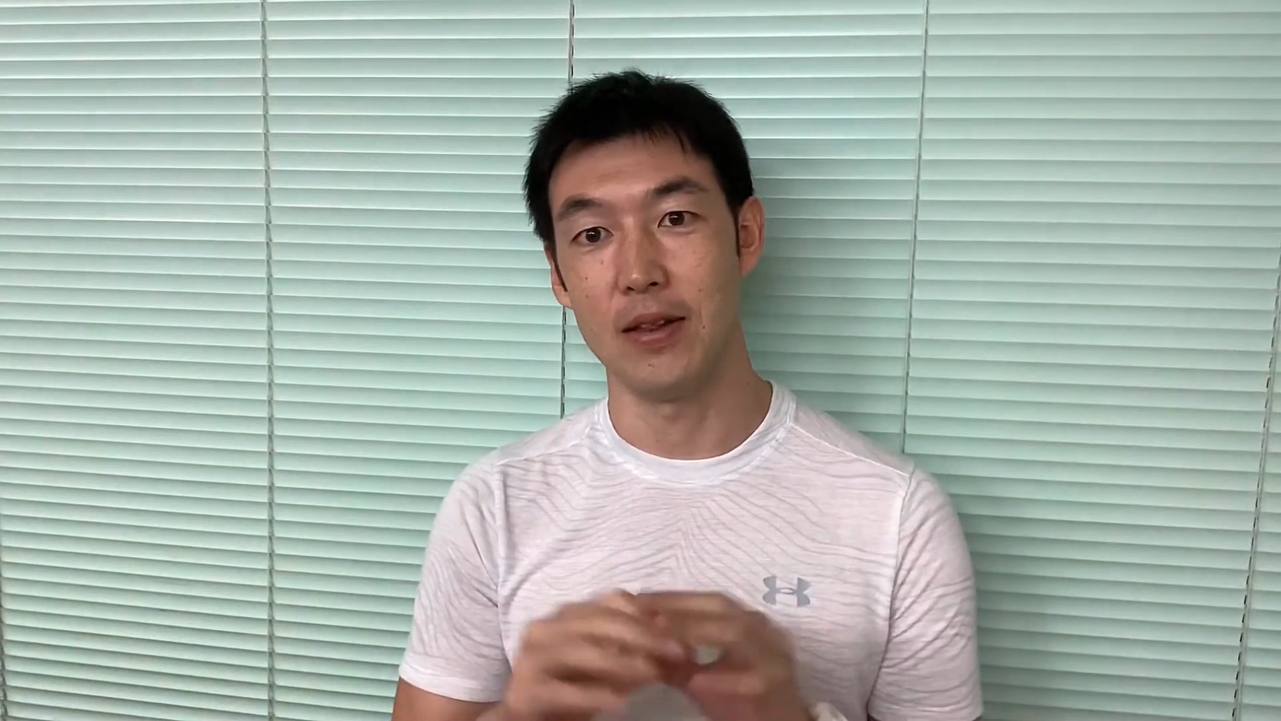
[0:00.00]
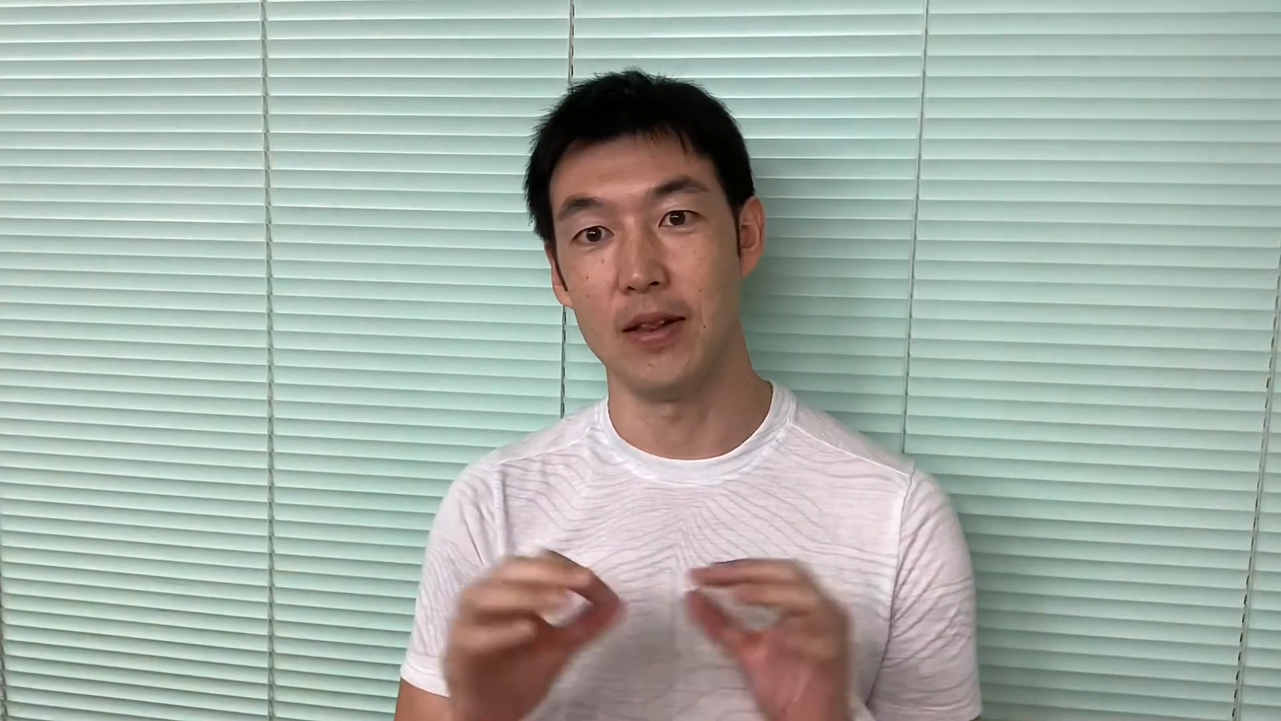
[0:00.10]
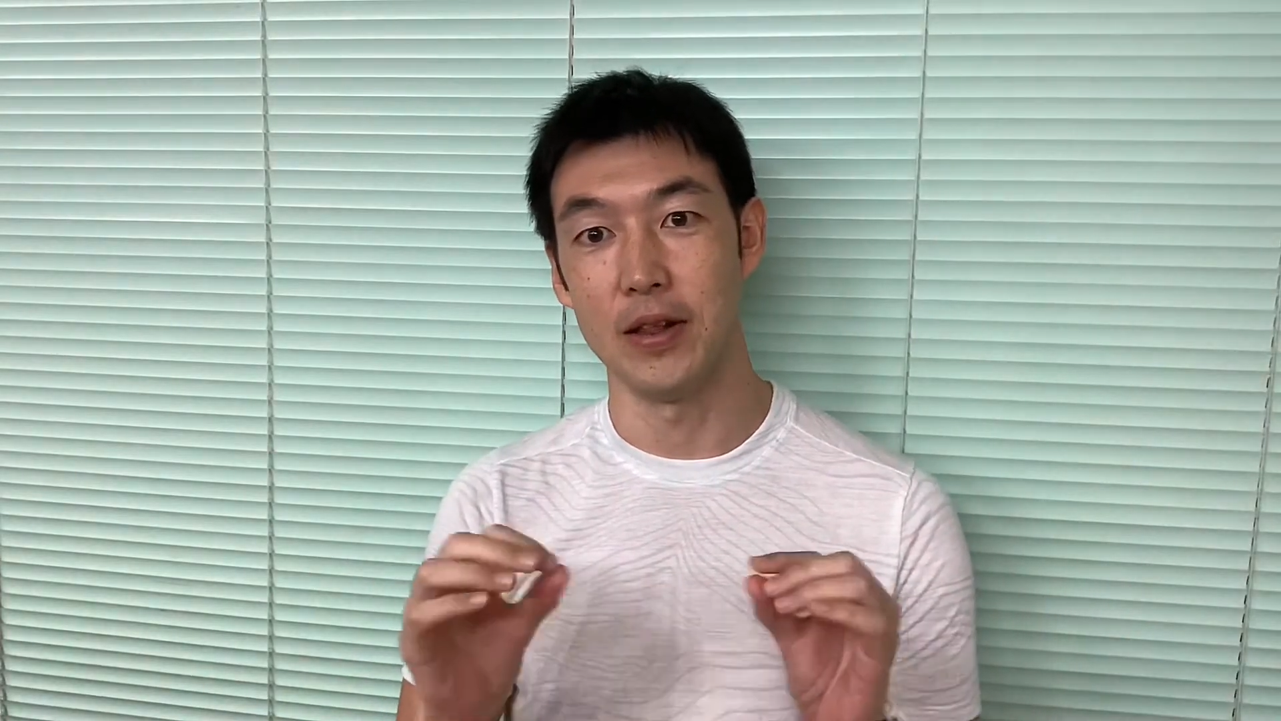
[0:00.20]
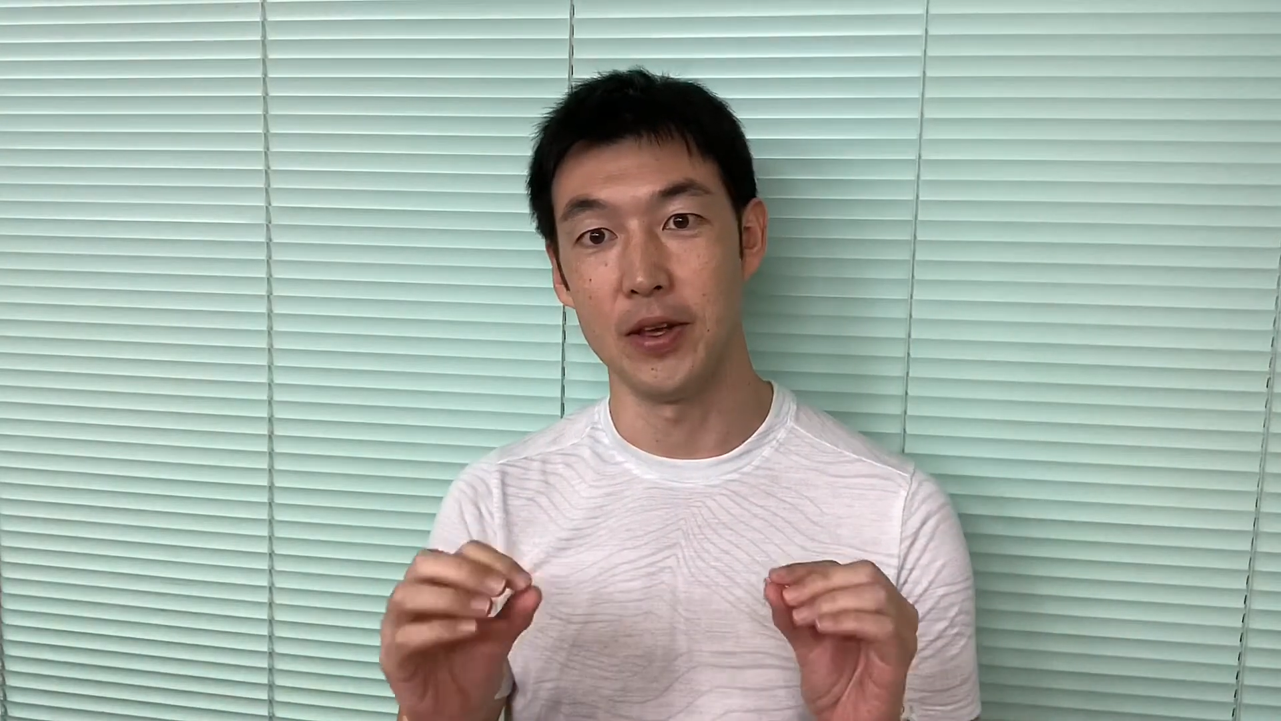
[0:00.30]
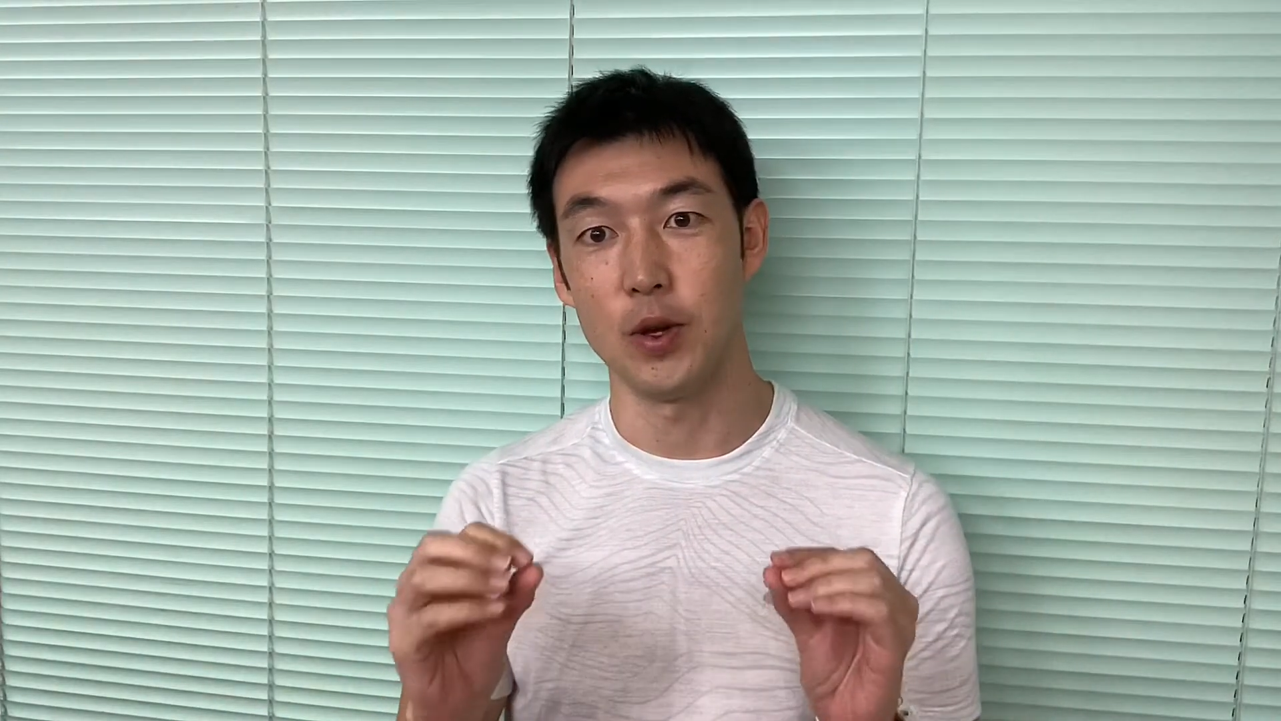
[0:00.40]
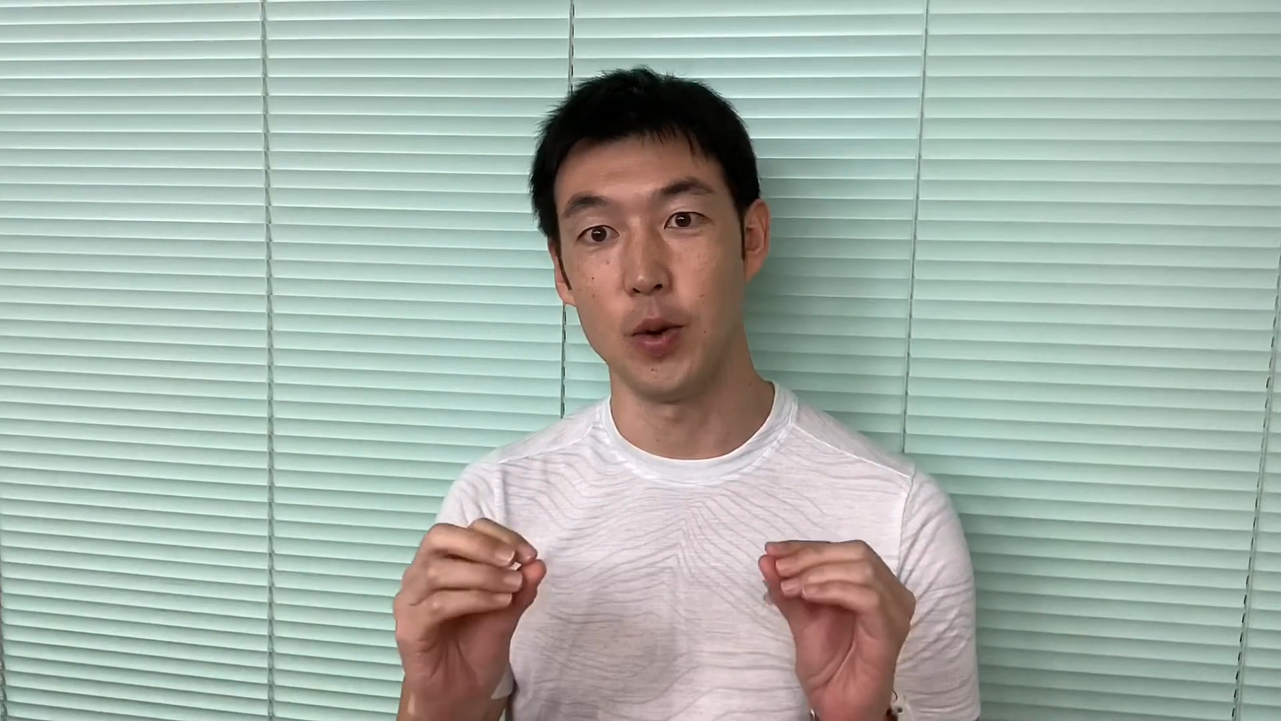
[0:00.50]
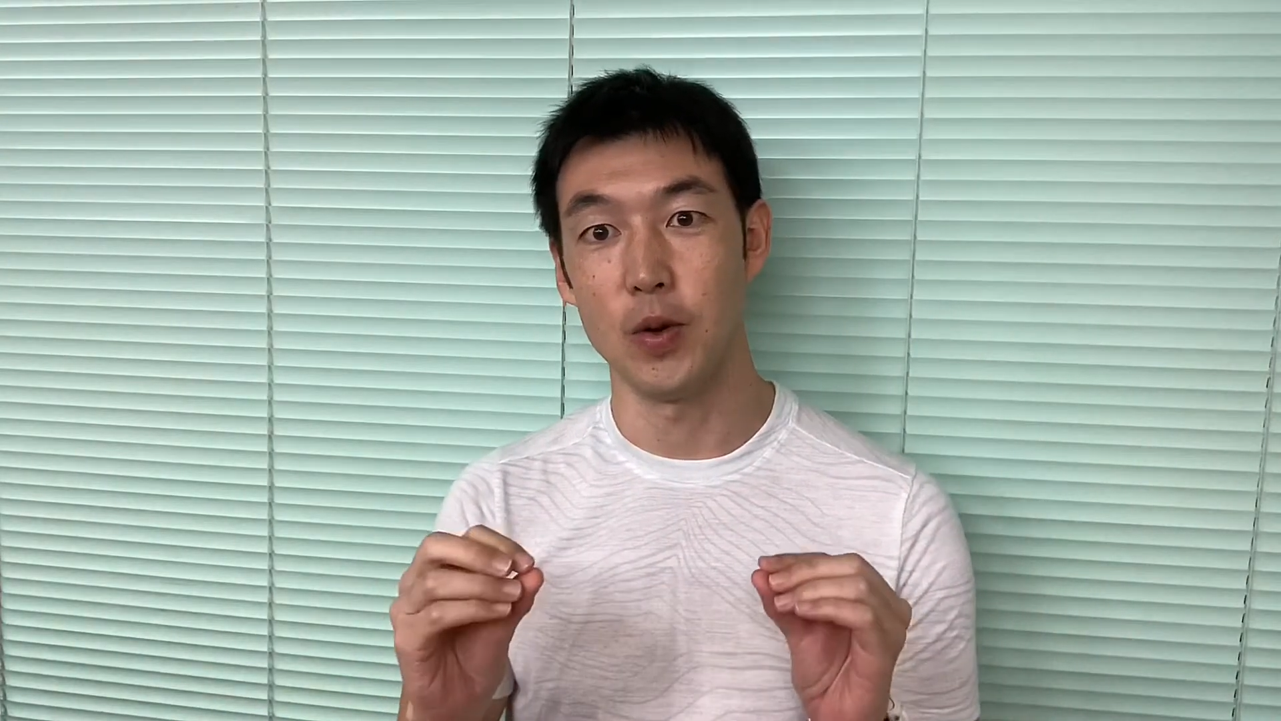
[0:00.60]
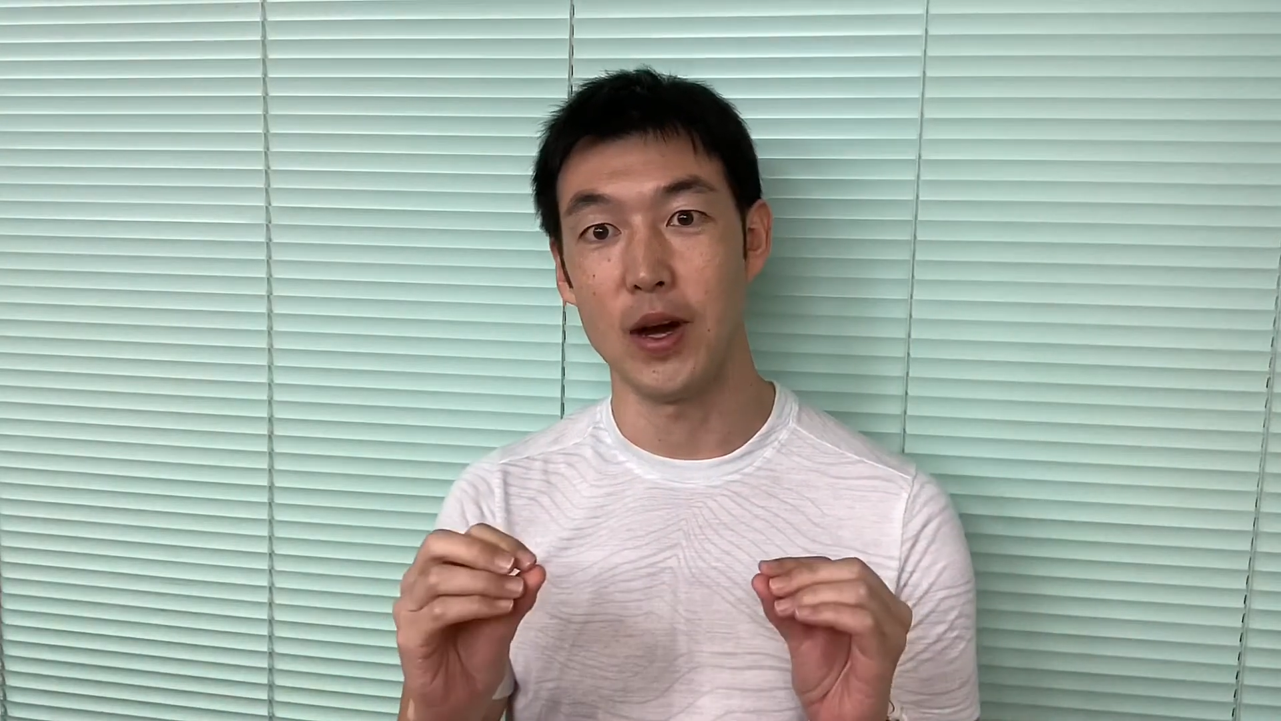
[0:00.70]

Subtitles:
little